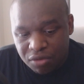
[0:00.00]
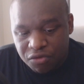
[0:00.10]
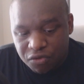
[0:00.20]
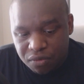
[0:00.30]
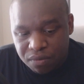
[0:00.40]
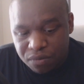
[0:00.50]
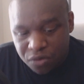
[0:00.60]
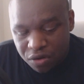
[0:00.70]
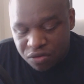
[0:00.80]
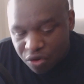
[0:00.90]
If
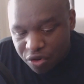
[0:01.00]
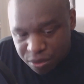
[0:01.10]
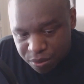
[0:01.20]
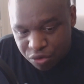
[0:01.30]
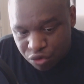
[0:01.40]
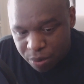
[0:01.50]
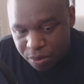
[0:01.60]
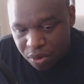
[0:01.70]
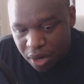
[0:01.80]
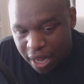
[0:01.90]
there's going to be
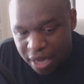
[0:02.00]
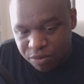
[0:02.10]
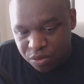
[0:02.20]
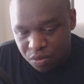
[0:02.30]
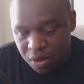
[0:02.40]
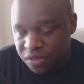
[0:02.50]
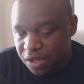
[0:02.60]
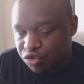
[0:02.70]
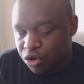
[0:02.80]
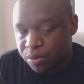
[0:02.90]
trouble, I would
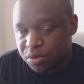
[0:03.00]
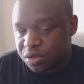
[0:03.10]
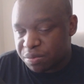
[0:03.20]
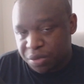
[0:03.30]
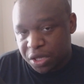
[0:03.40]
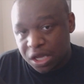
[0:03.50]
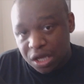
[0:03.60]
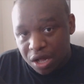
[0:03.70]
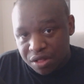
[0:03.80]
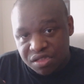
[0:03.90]
want that trouble to
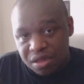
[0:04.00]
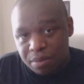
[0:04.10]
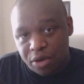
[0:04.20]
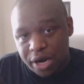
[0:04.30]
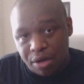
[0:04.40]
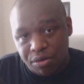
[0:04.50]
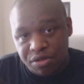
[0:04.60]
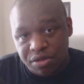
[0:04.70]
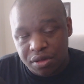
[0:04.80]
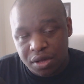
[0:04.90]
be on someone
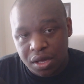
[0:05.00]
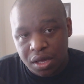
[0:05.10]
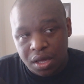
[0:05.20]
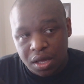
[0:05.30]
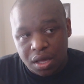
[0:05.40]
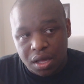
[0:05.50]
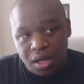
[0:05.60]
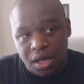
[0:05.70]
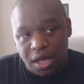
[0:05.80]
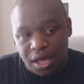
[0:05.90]
else.
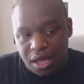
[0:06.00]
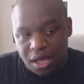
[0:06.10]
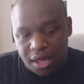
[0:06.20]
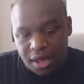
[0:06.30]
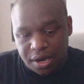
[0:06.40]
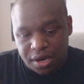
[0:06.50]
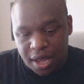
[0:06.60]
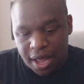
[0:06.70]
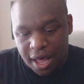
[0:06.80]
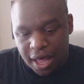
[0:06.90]

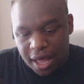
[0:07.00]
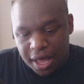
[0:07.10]
And